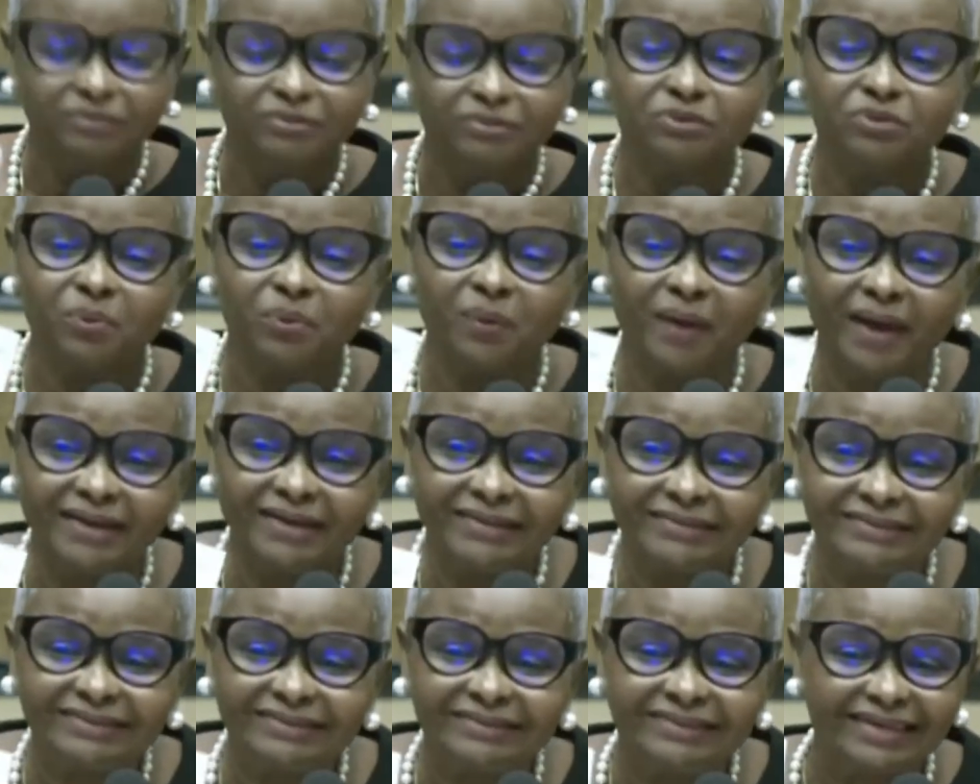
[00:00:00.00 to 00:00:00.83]

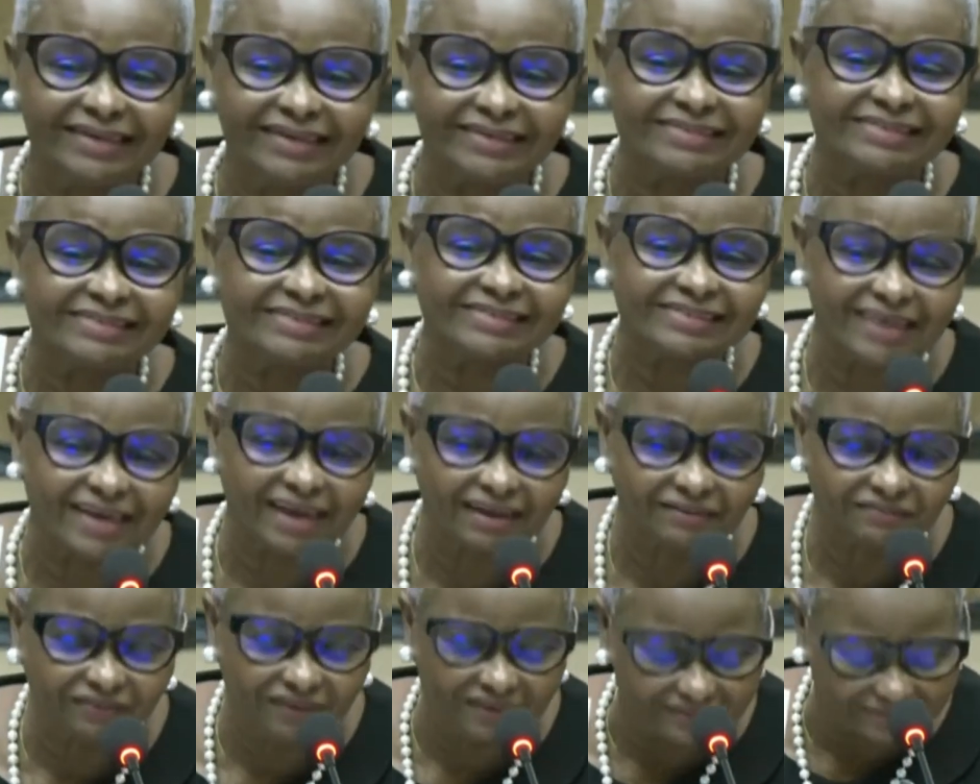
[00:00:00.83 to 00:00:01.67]

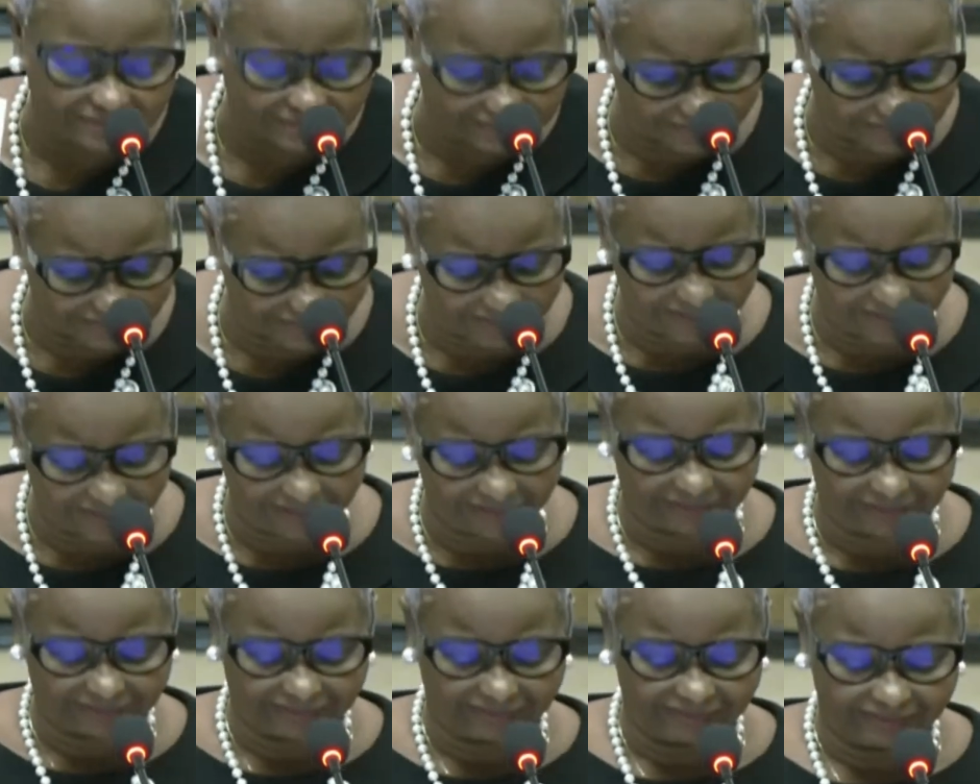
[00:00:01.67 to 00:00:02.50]

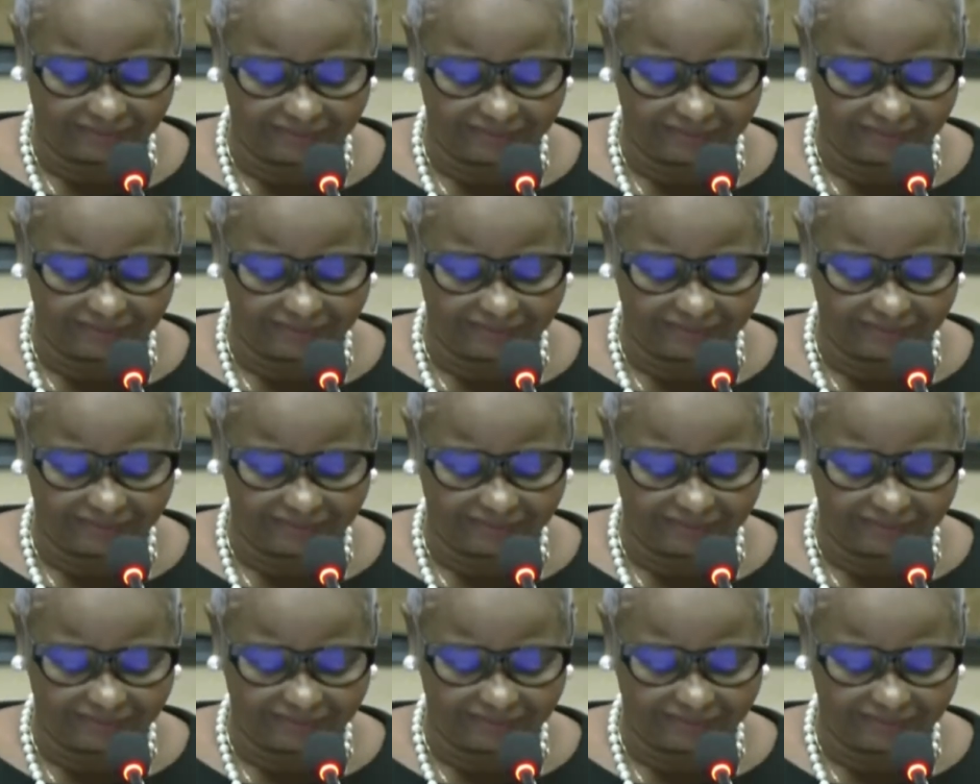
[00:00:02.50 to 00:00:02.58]
2017,